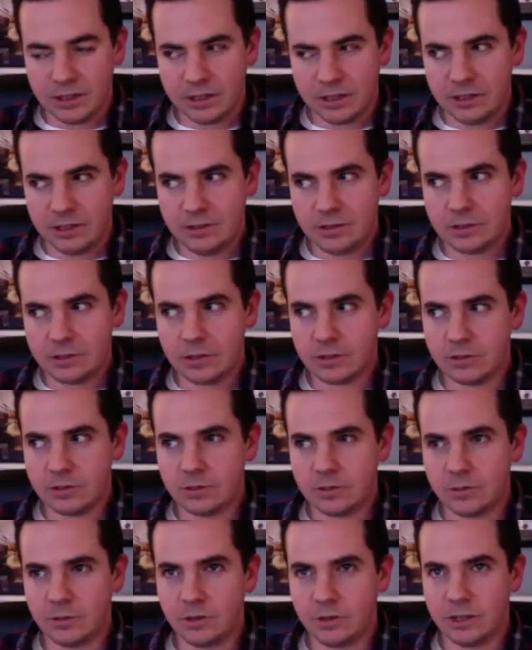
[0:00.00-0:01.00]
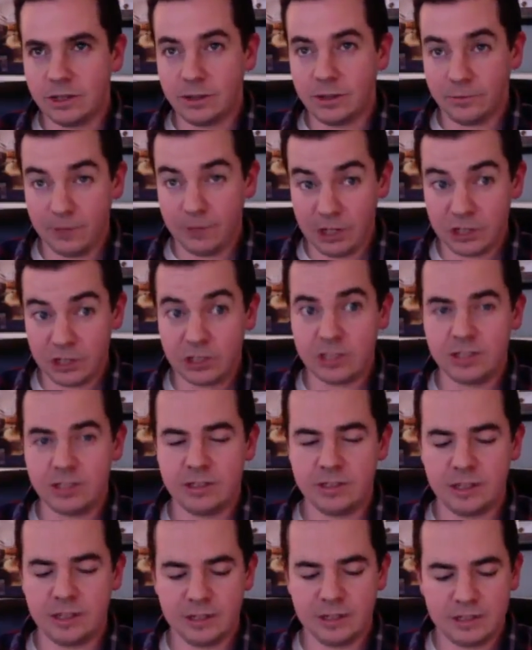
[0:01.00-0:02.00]
So I finished it
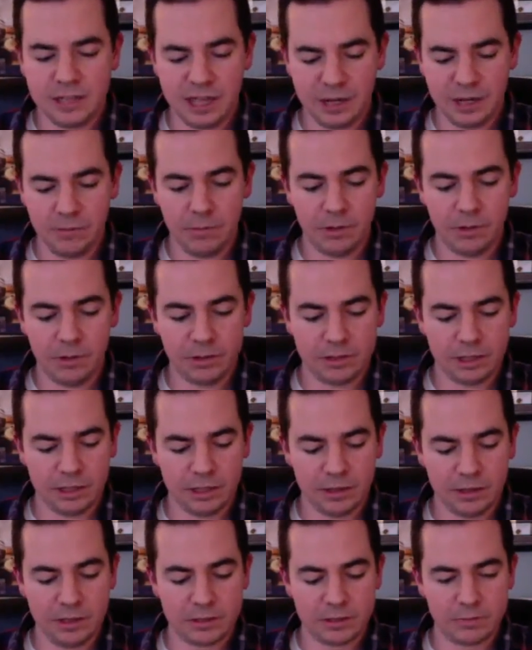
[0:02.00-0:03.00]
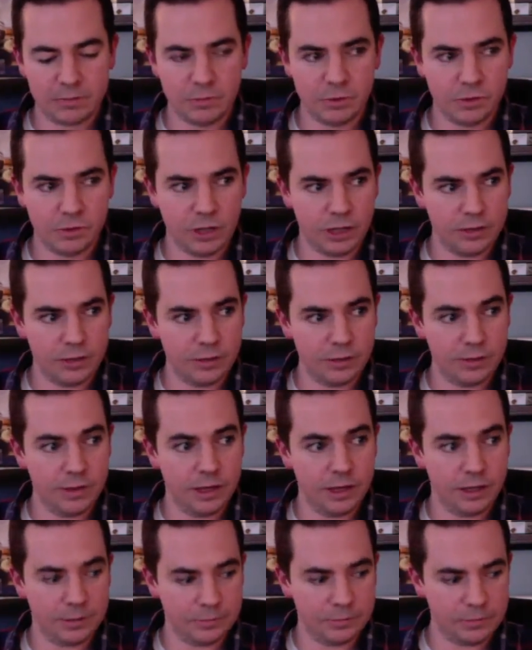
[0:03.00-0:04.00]
in 10. But on this
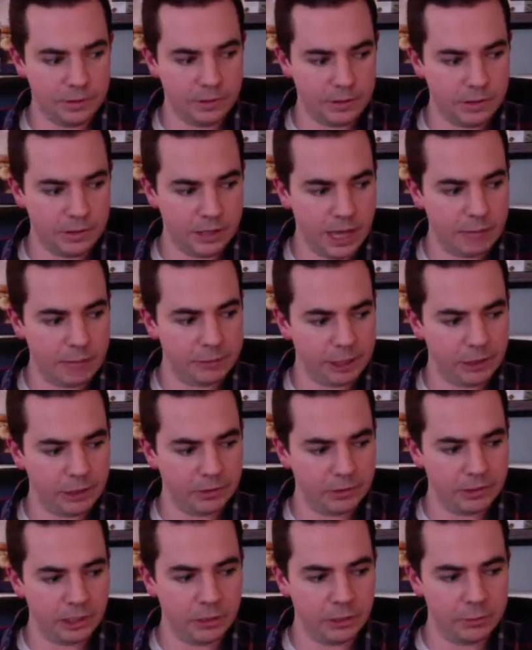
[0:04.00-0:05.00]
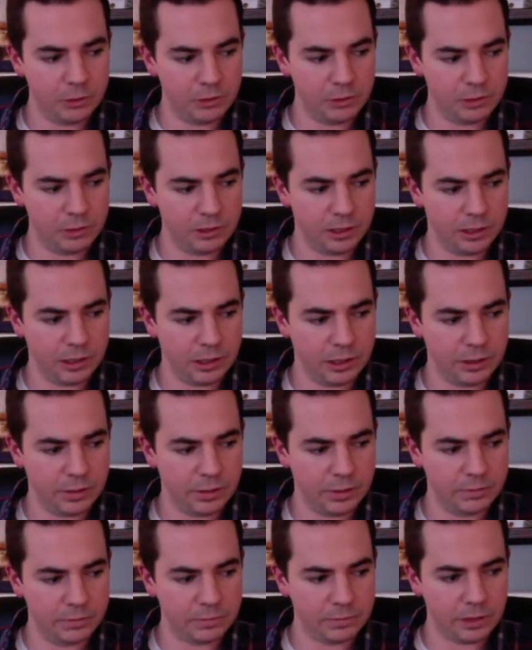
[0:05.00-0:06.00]
on the Abaddon Hotel, I'm using
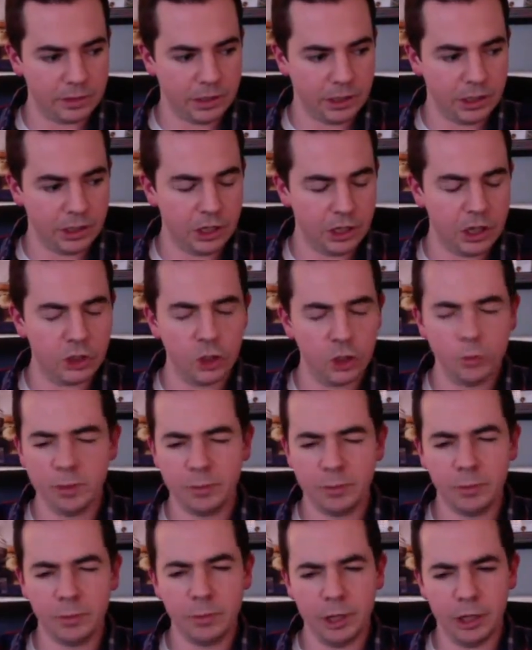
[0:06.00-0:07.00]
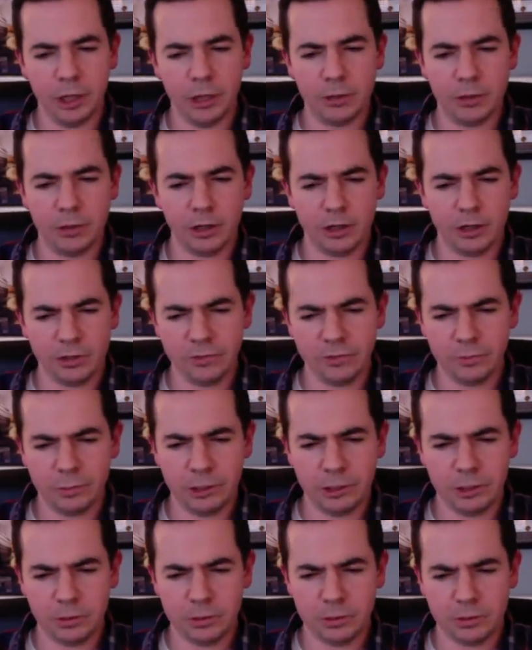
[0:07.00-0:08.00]
Adobe Premiere. Are you
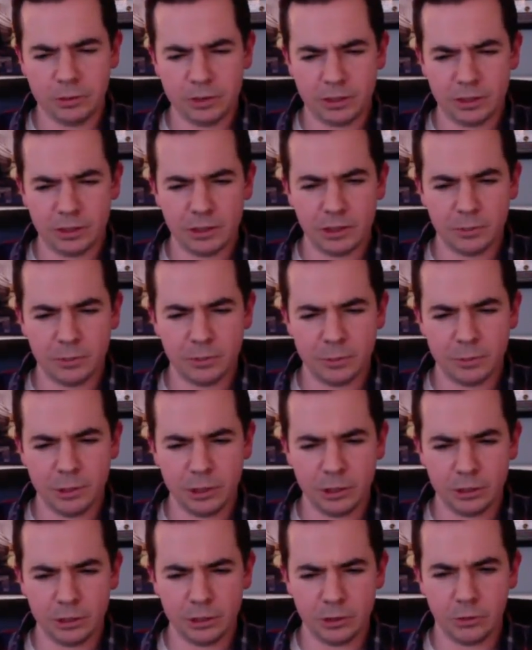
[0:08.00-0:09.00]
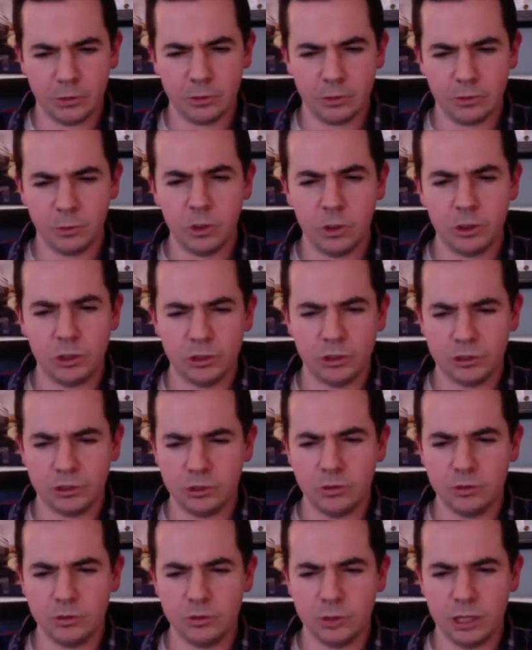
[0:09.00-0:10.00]
familiar with Premiere? Or do
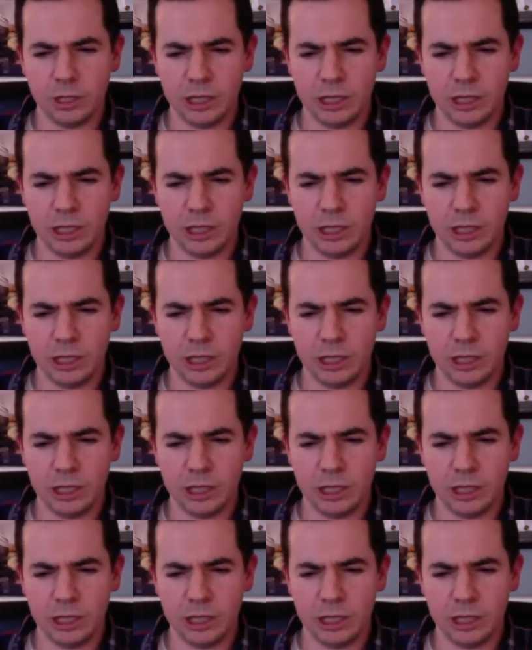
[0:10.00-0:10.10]
you do any